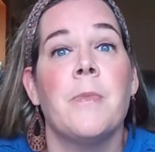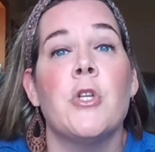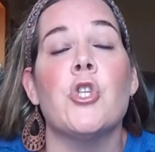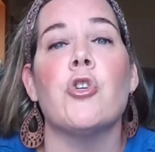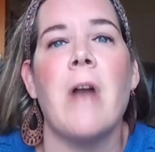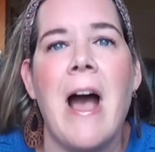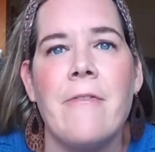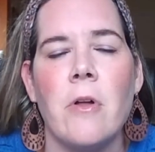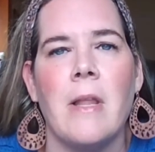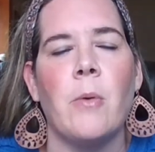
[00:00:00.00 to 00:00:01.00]

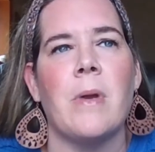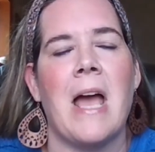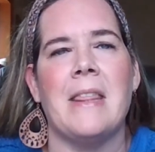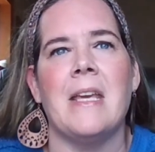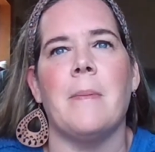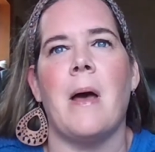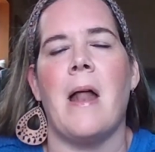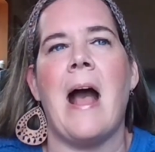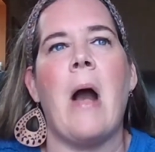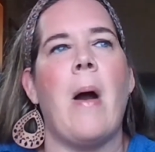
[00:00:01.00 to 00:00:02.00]
Travel, when I think about
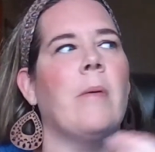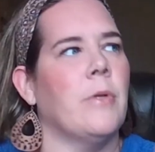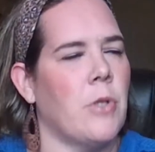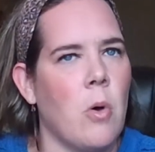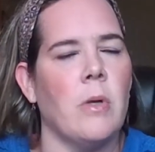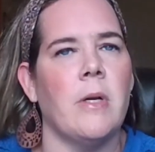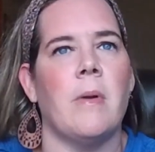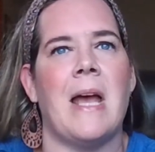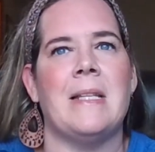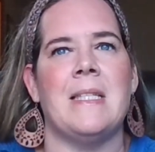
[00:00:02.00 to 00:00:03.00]
how I would totally go to
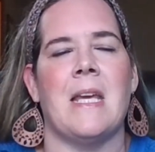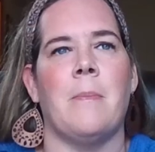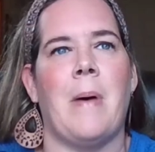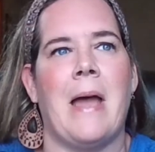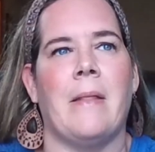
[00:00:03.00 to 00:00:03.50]
Etsy and buy